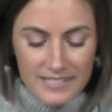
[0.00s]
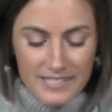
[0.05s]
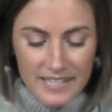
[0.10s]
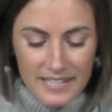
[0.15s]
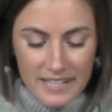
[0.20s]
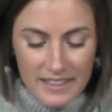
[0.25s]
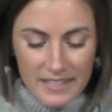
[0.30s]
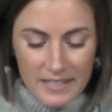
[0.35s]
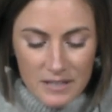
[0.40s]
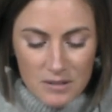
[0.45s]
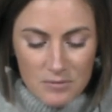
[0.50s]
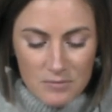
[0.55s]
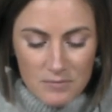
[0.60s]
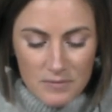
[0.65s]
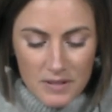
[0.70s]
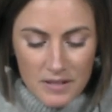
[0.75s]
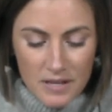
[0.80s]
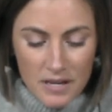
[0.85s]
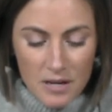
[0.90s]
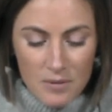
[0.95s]
anything
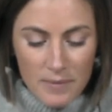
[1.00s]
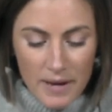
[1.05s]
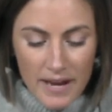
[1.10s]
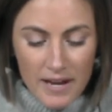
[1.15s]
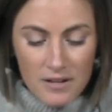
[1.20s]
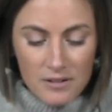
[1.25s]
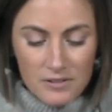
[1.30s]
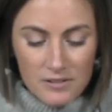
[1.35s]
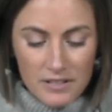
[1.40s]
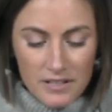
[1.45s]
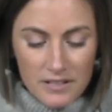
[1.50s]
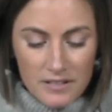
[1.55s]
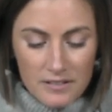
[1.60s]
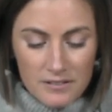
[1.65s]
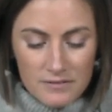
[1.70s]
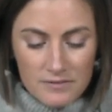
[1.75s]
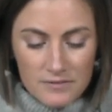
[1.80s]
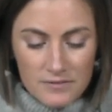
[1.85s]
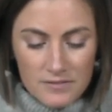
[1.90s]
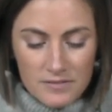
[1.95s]
come out of